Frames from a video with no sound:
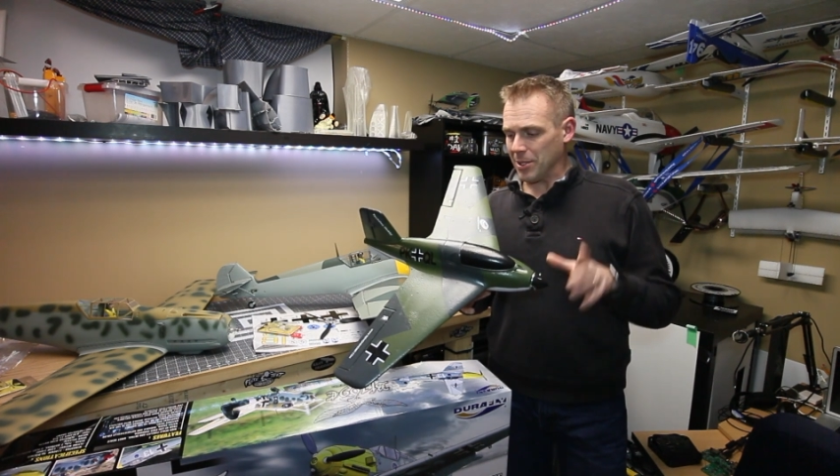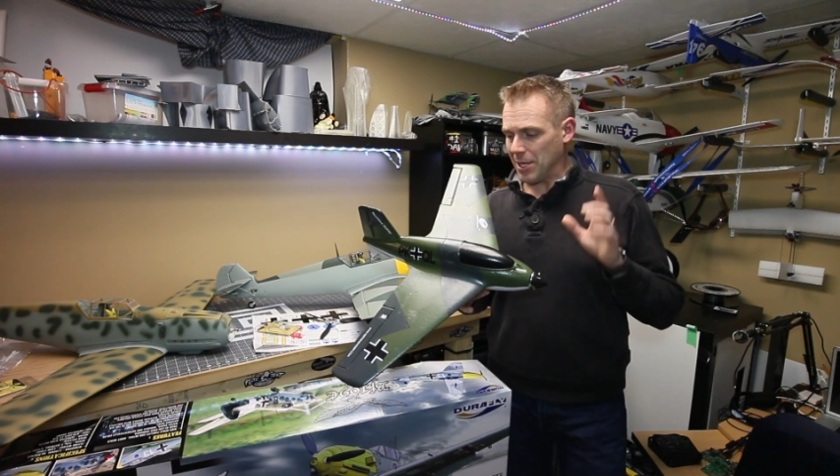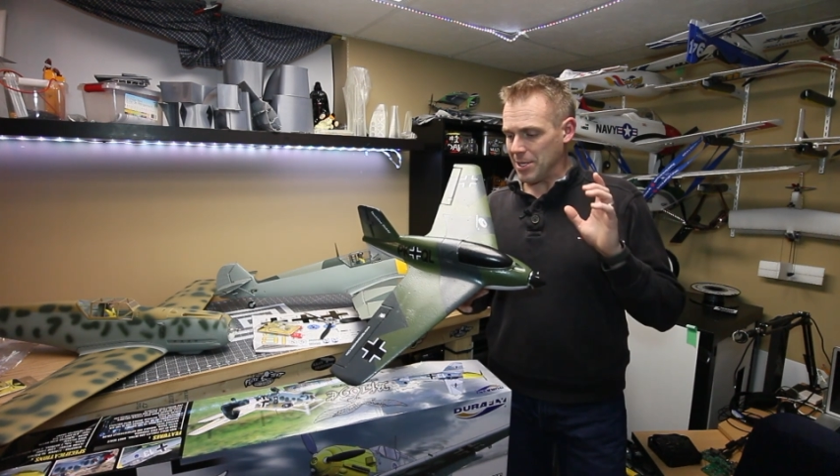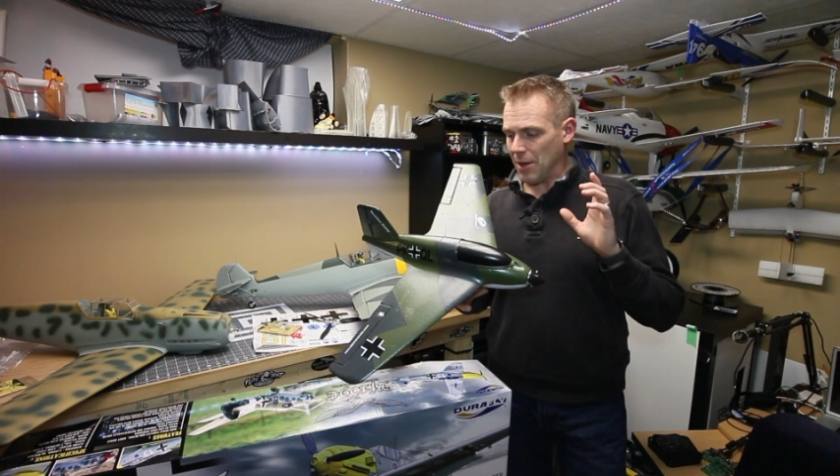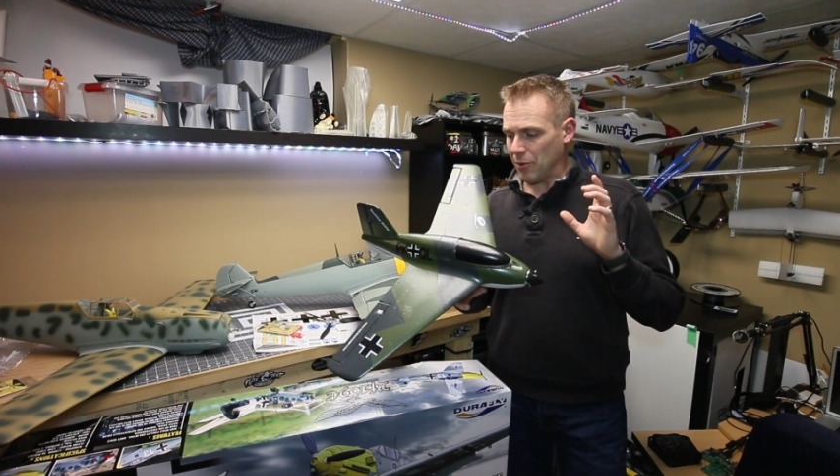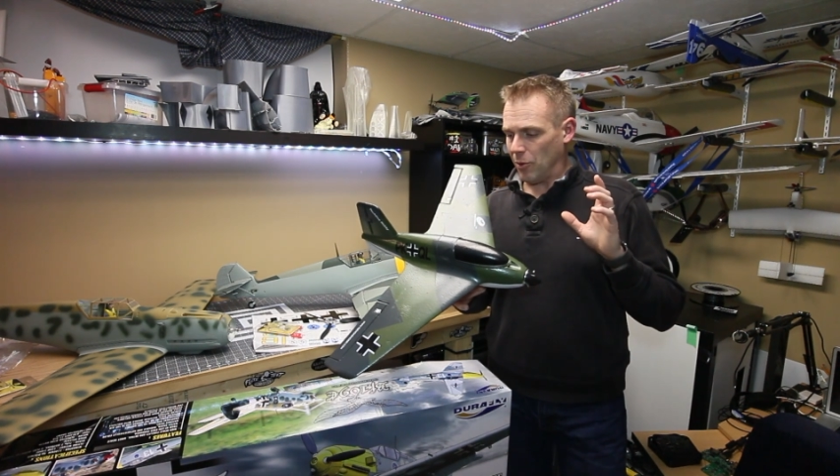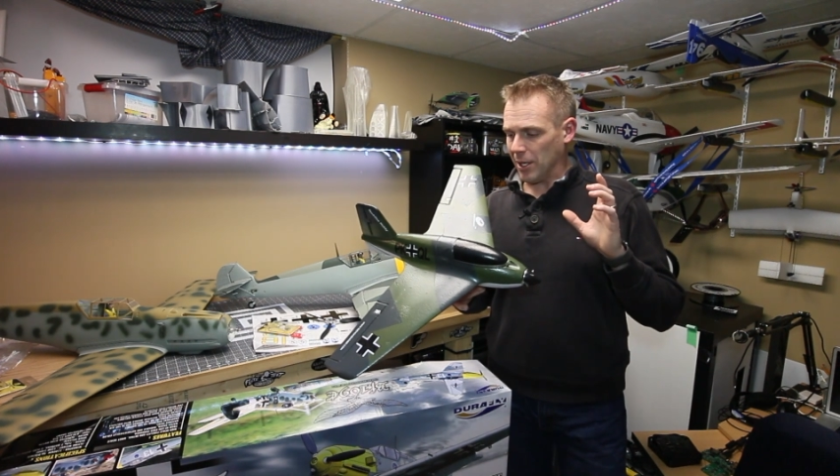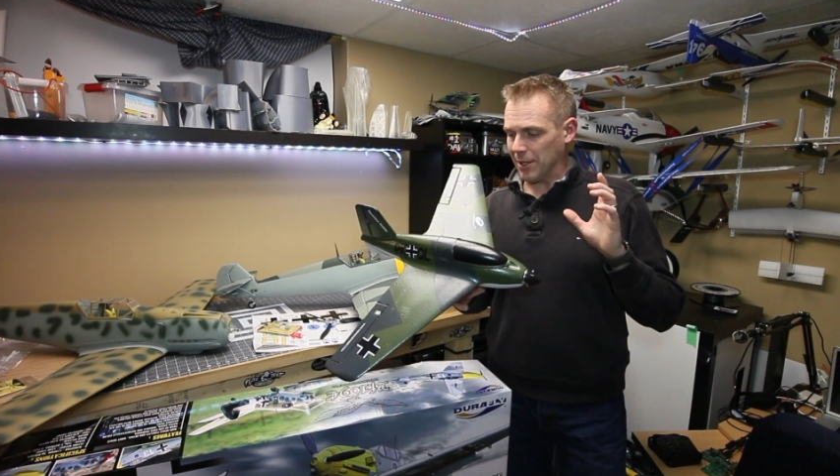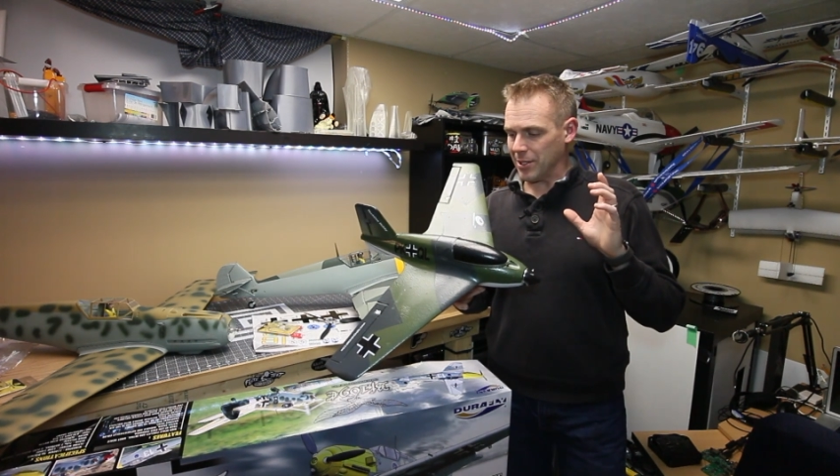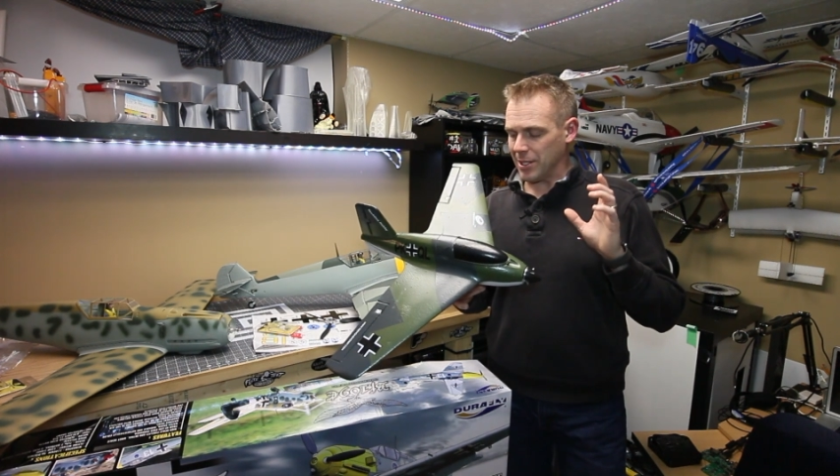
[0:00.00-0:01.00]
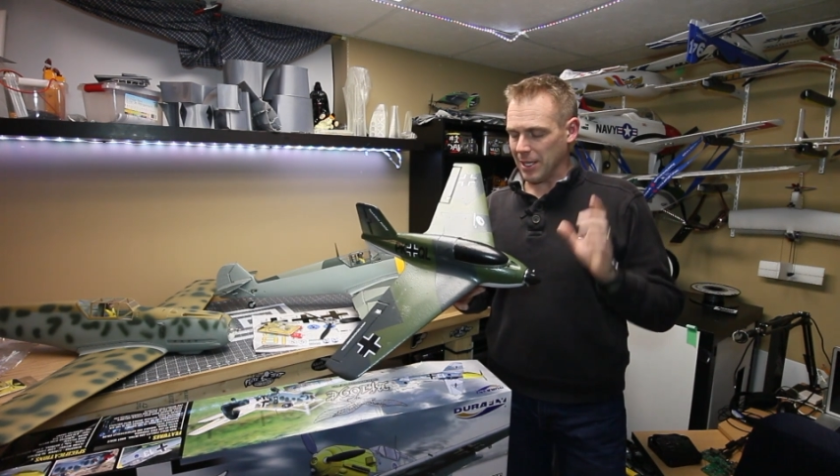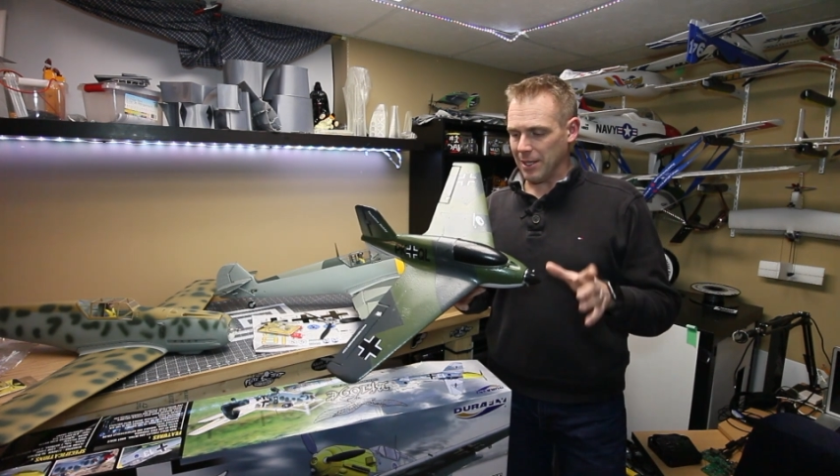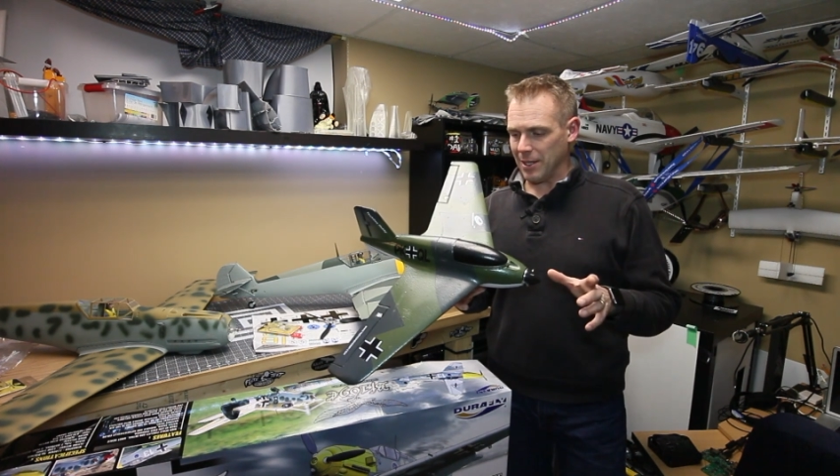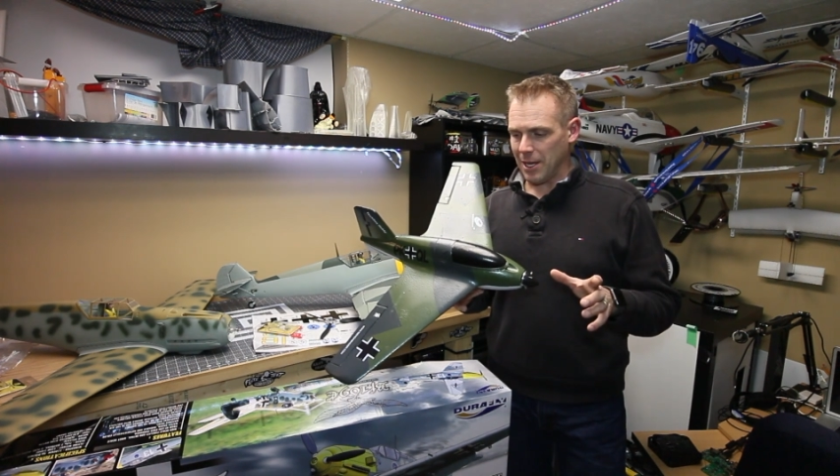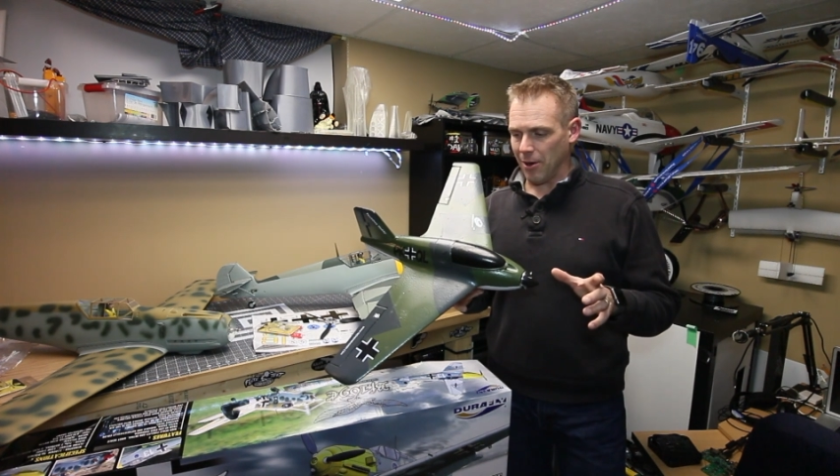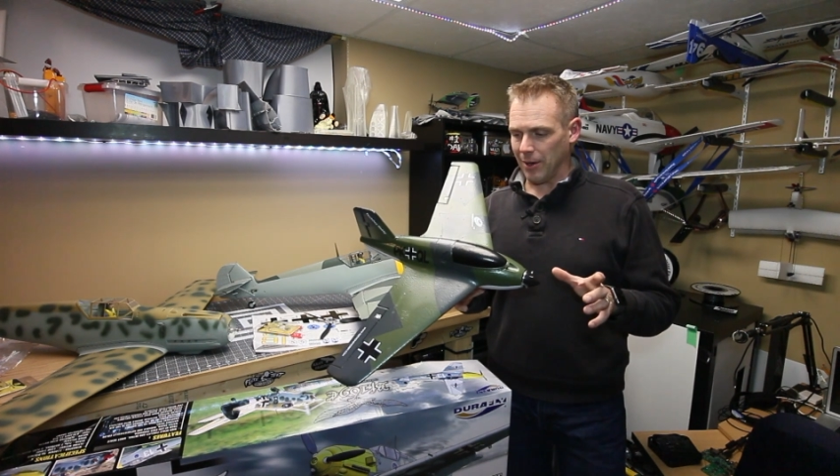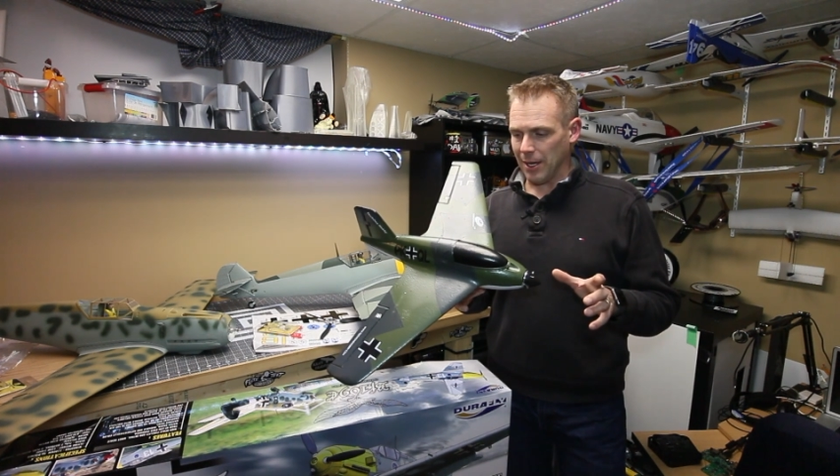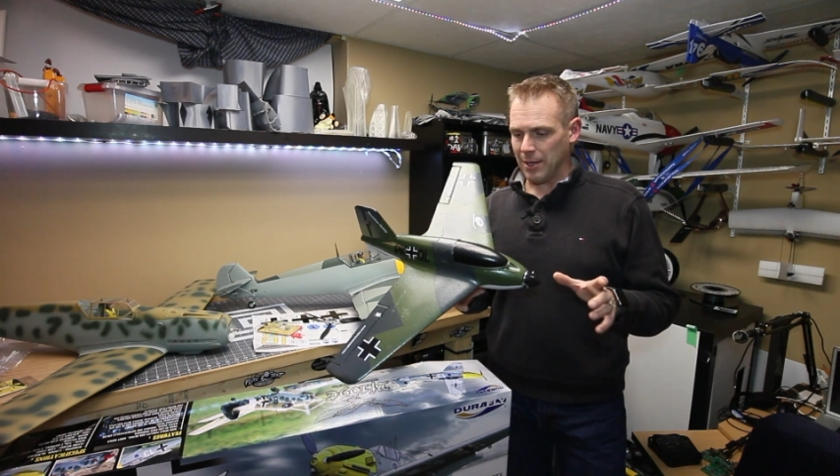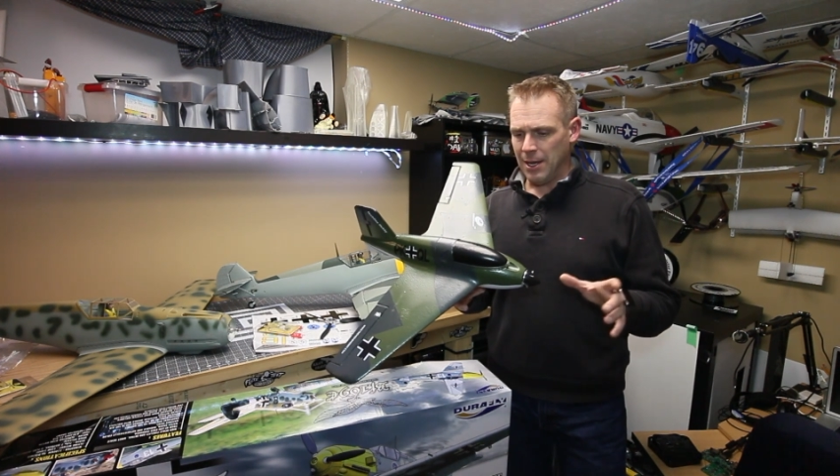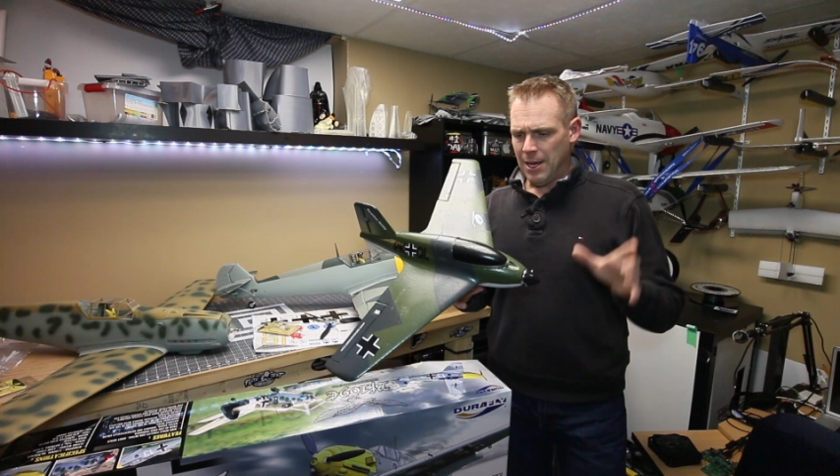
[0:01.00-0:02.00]
because I definitely want to get this thing in the air
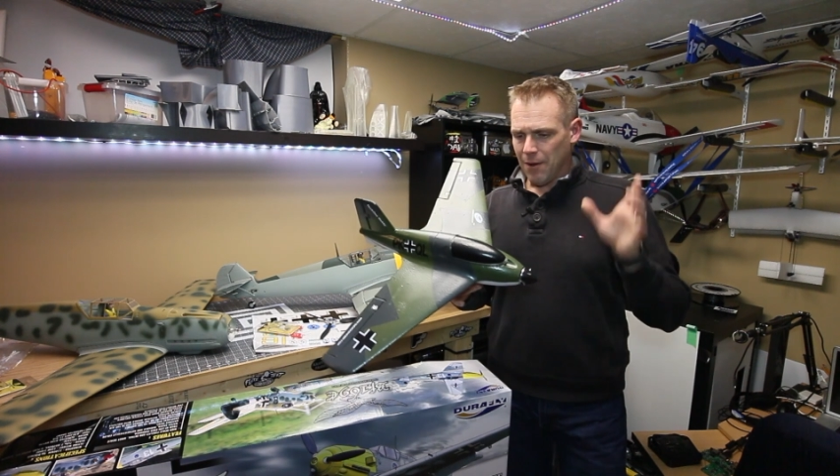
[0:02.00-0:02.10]
again.